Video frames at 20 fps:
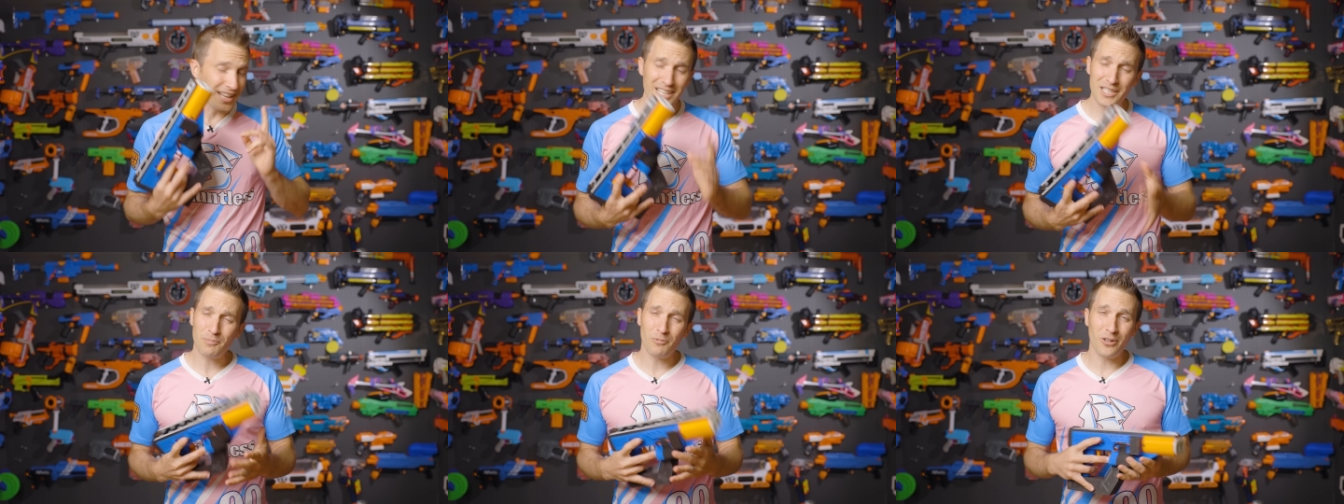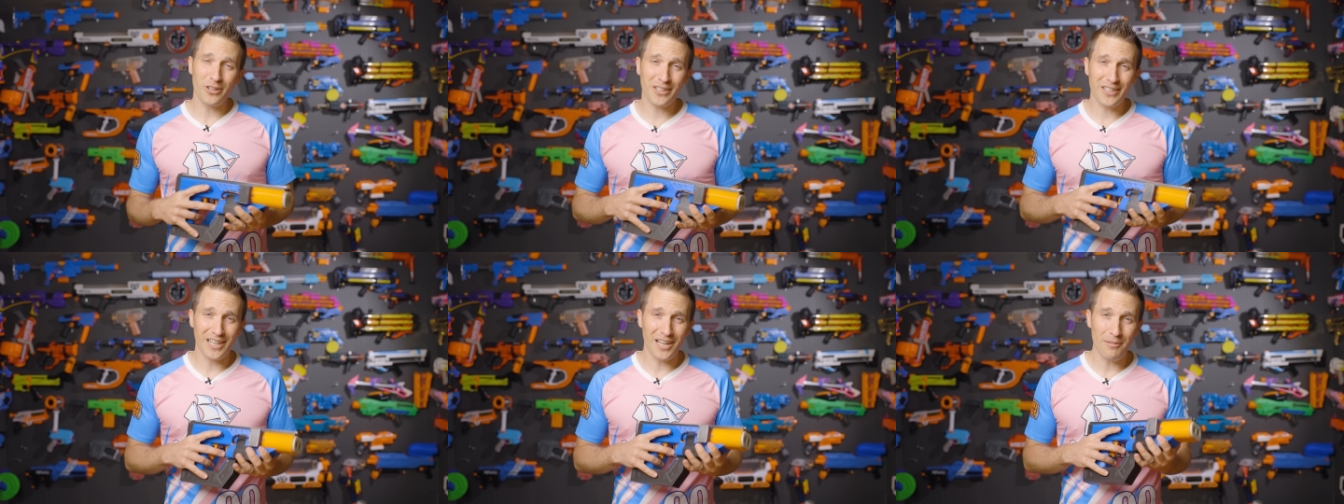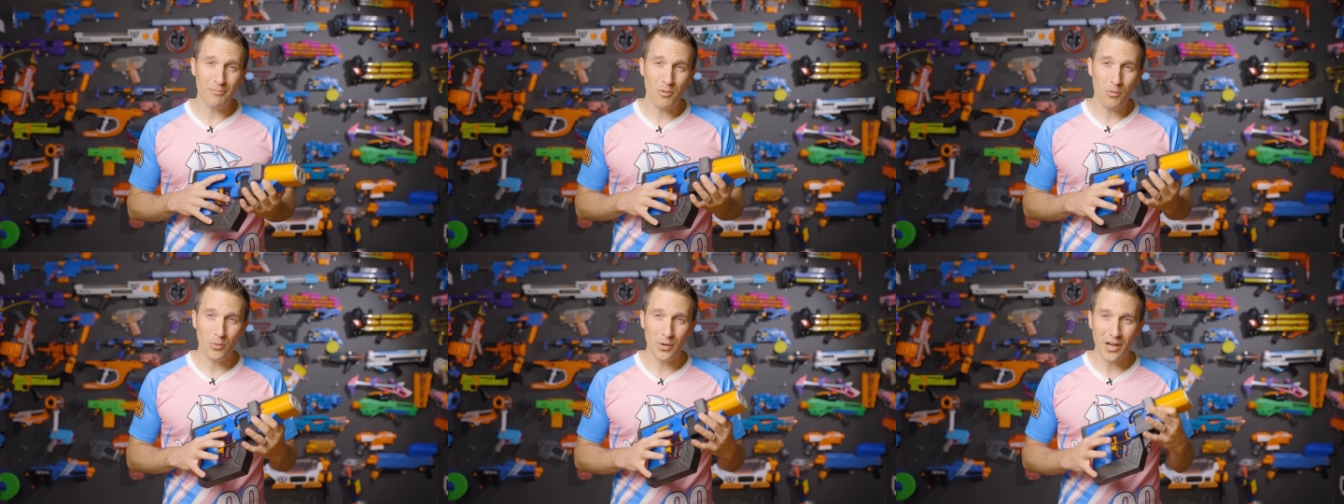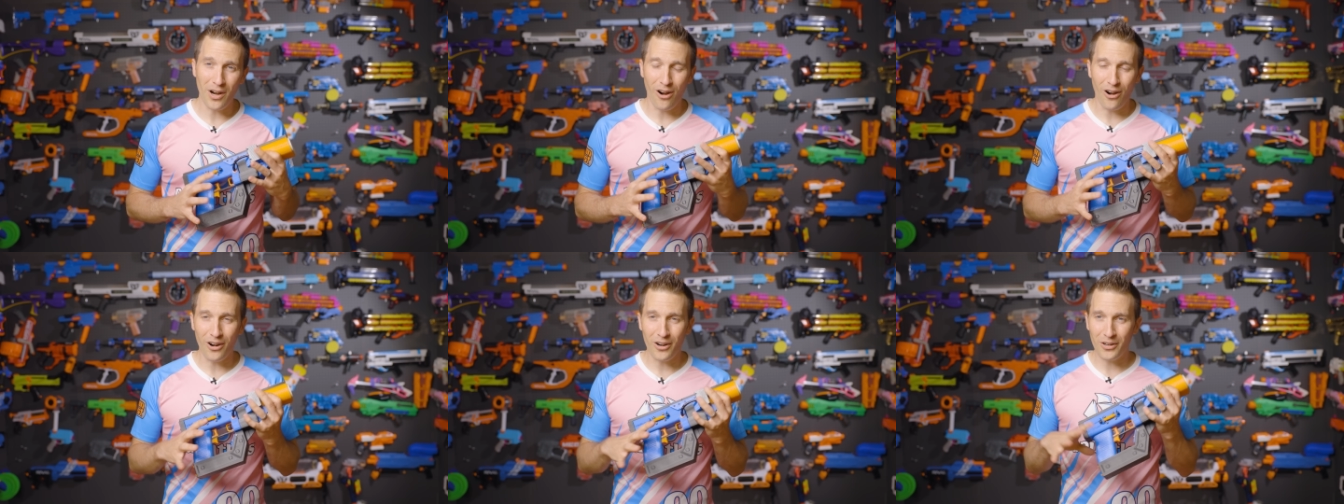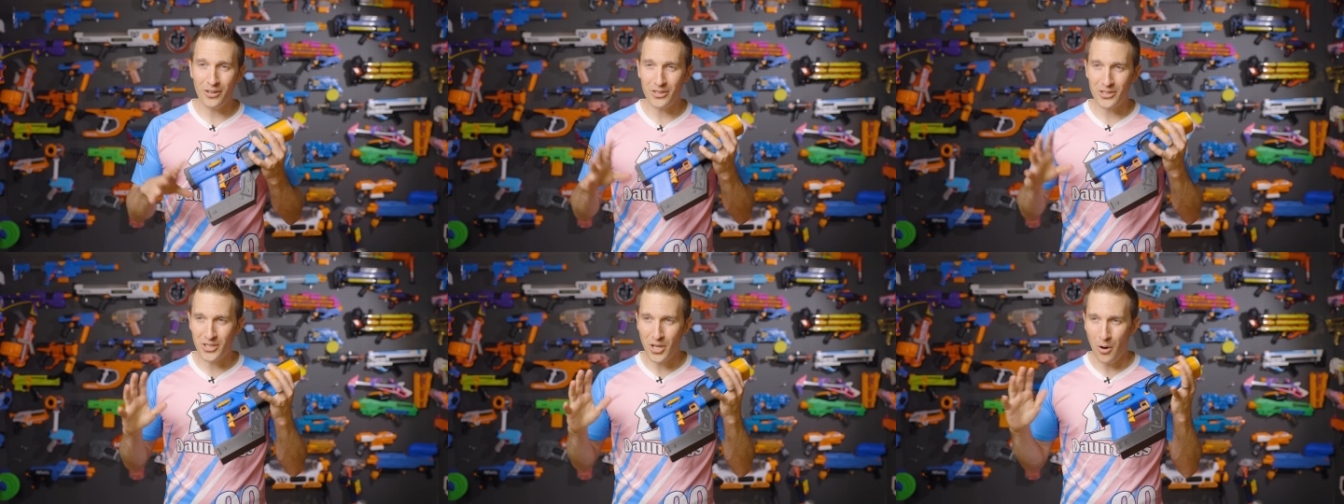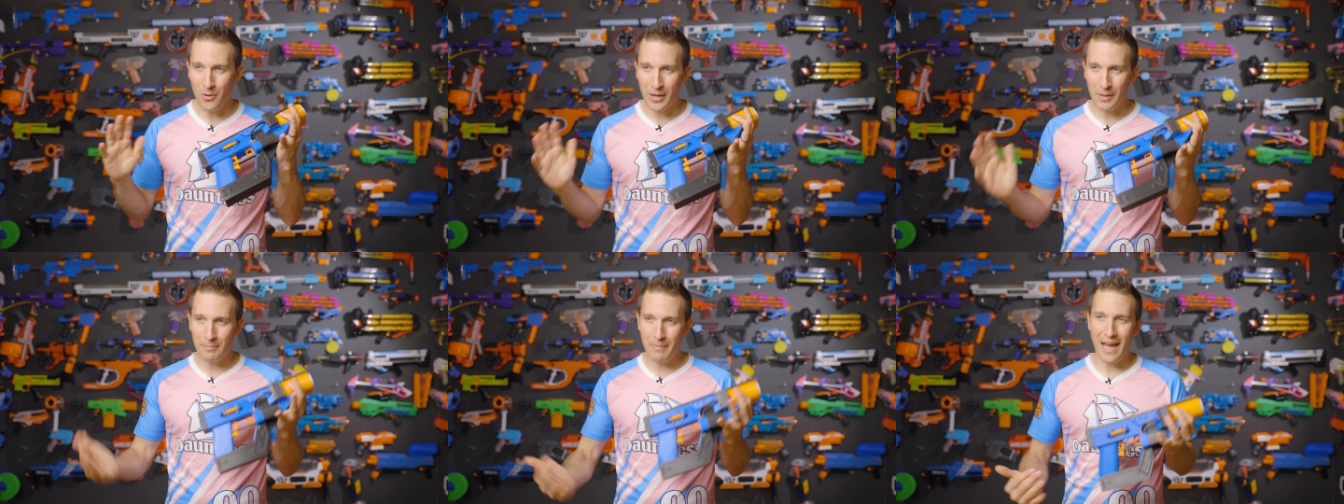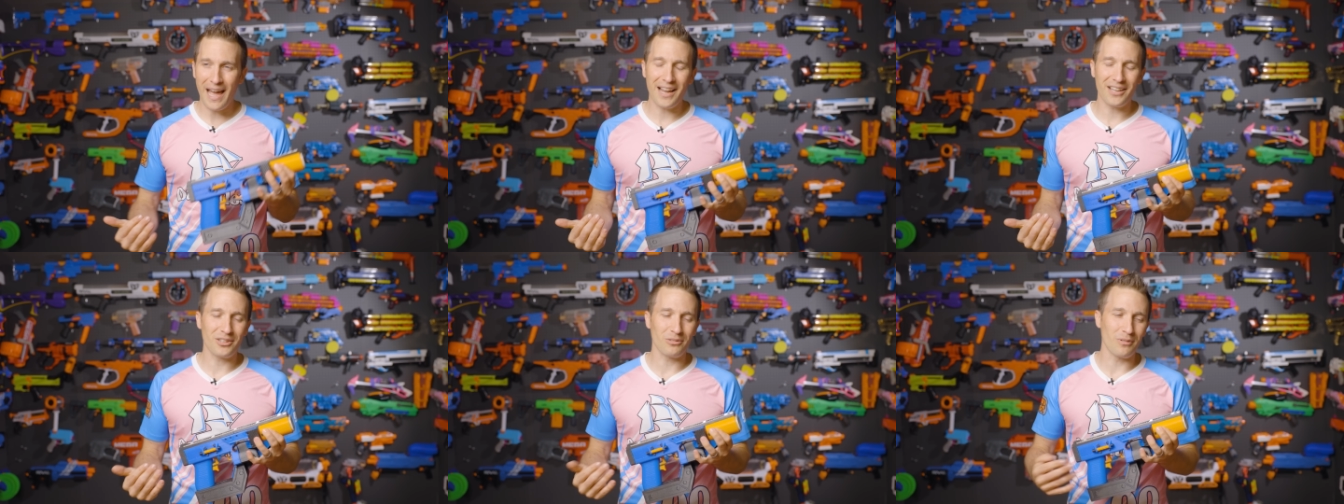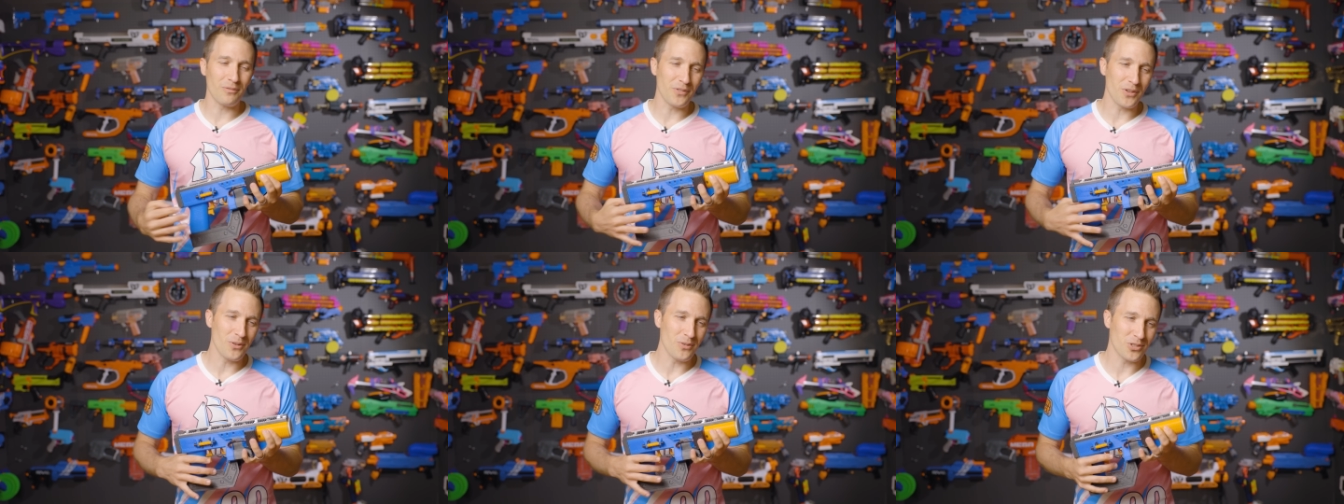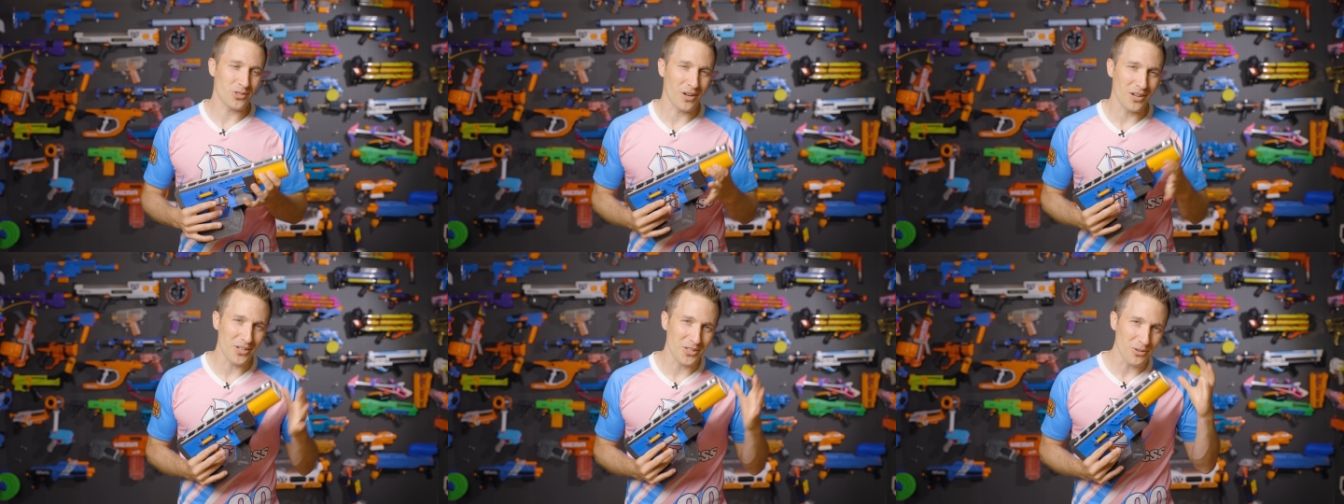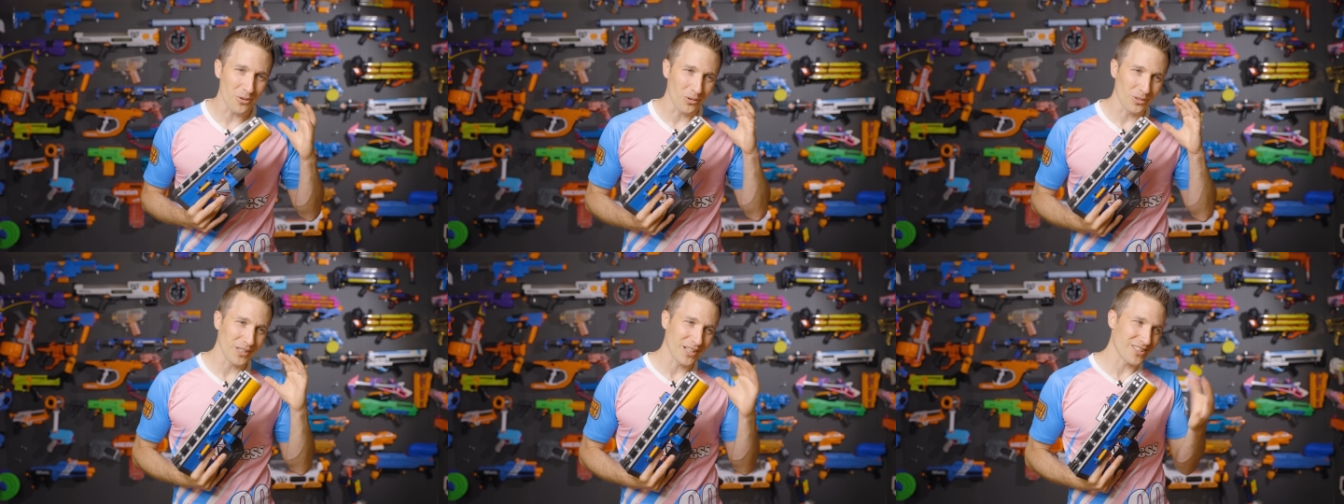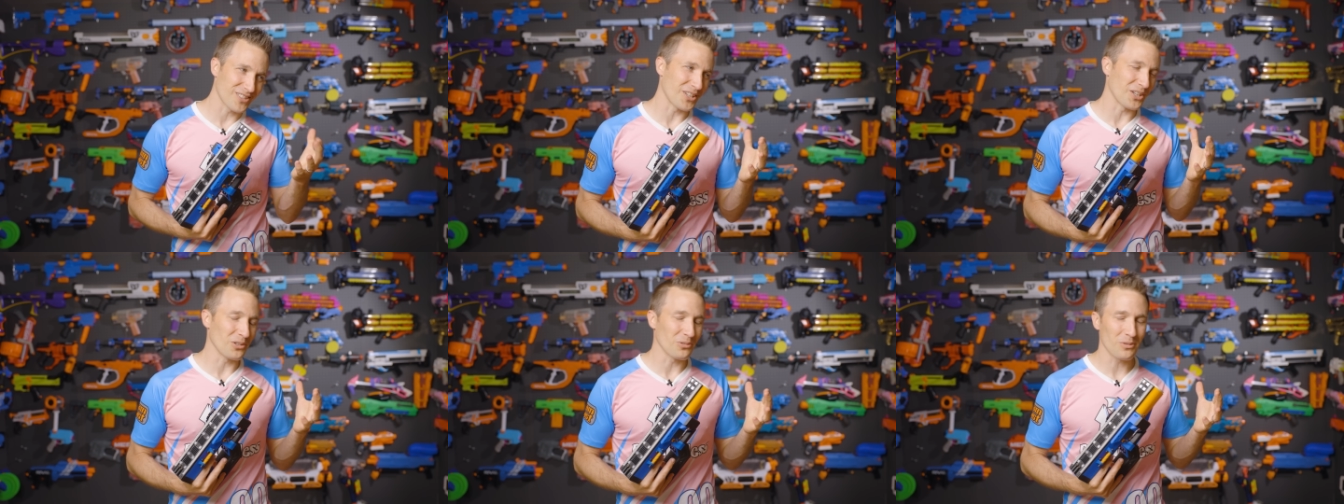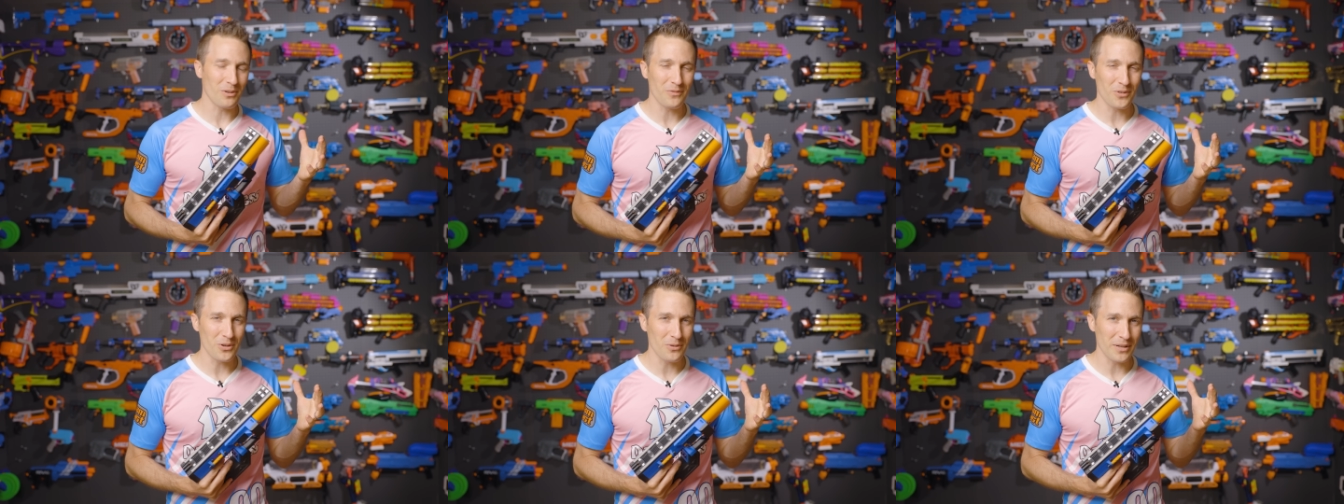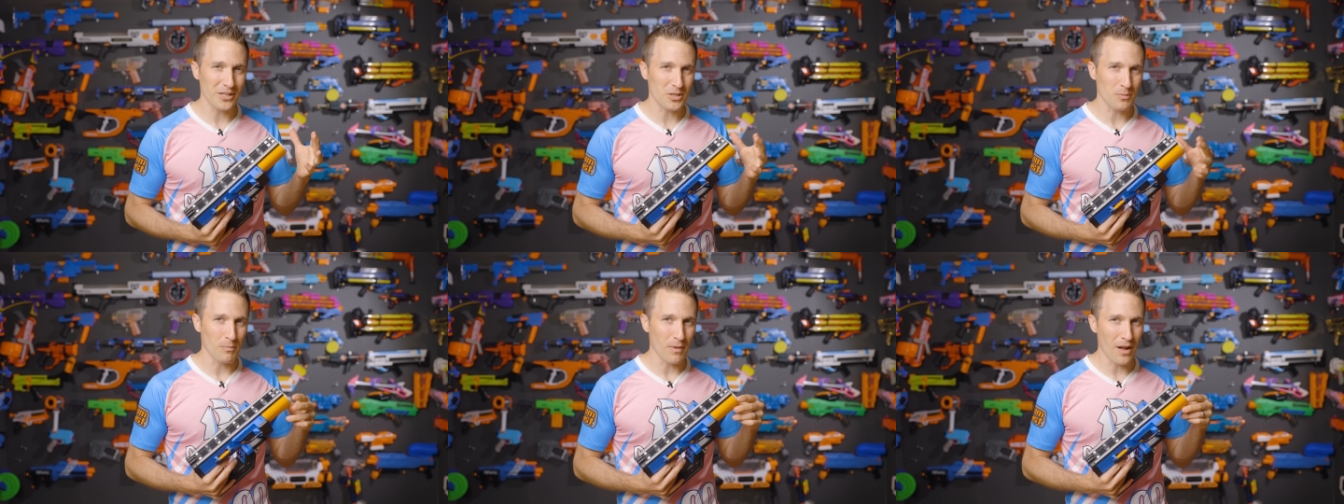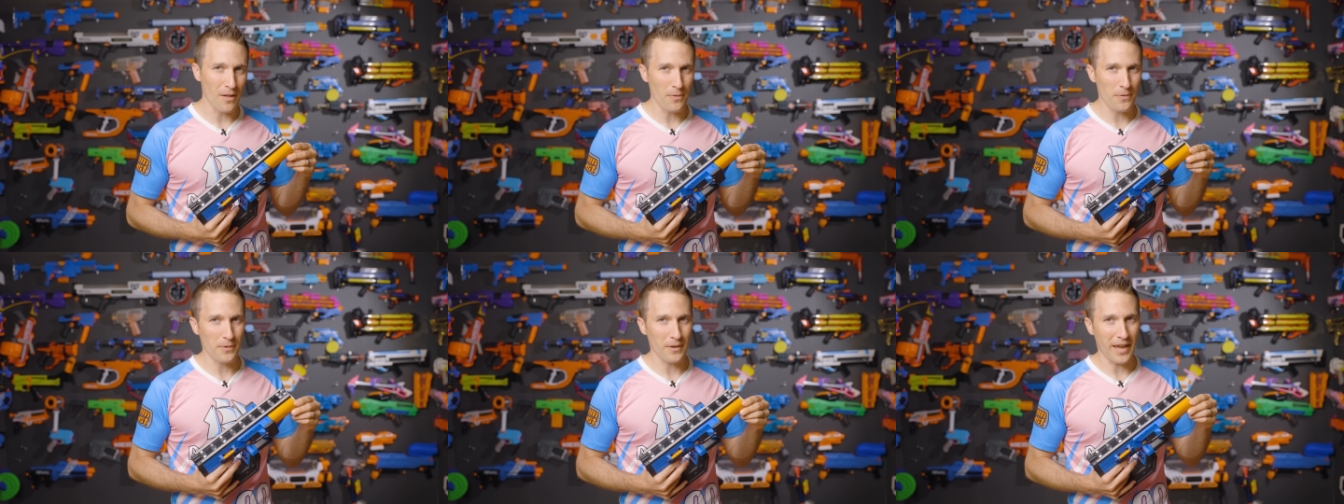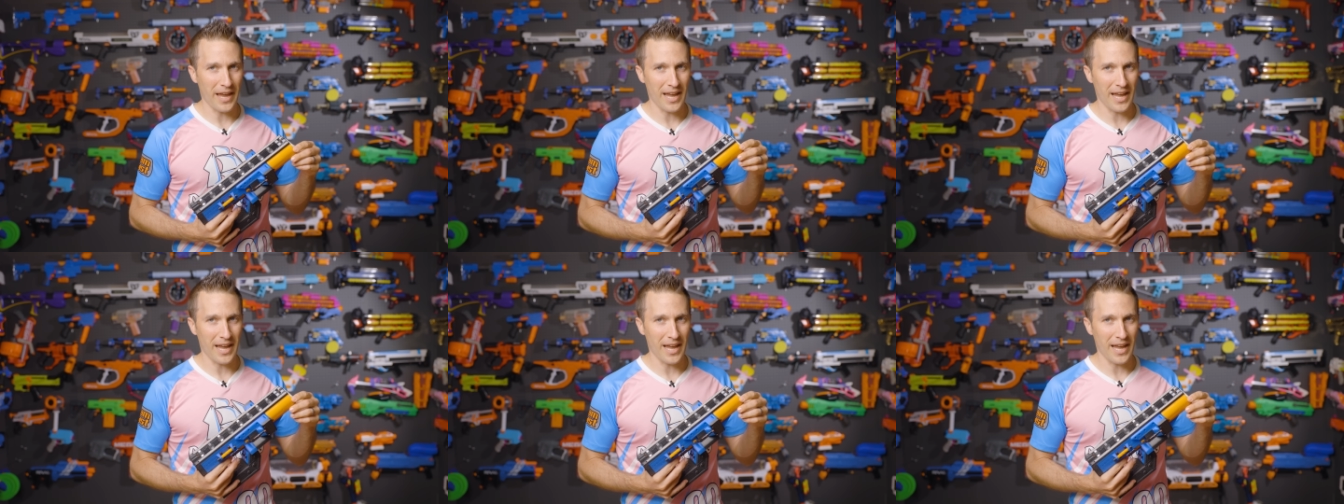Lots more to come. We are toning back the reviews, trying to do only a single review each month,